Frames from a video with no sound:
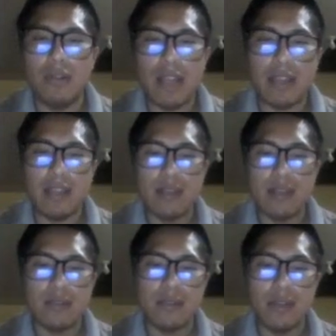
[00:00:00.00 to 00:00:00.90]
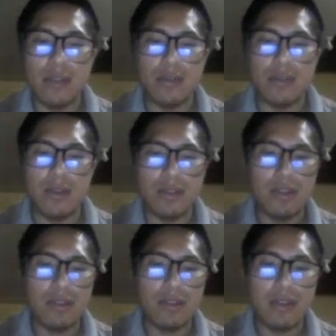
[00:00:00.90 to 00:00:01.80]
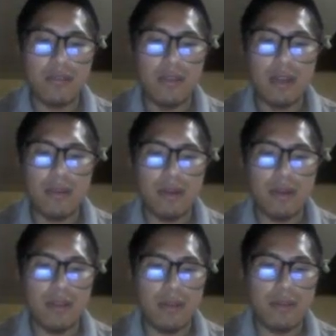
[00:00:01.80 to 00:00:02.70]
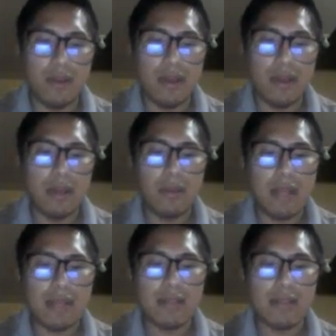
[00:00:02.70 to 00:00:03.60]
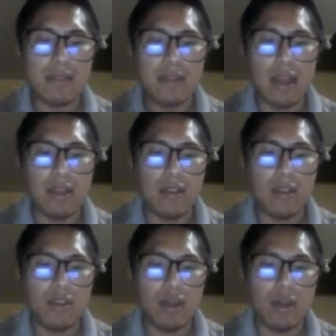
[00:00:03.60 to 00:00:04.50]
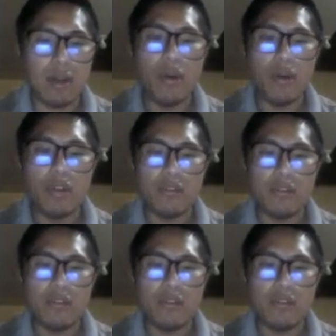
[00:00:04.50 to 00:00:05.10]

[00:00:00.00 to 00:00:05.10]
the ideas of your students, and you can think about if the next time that you are going to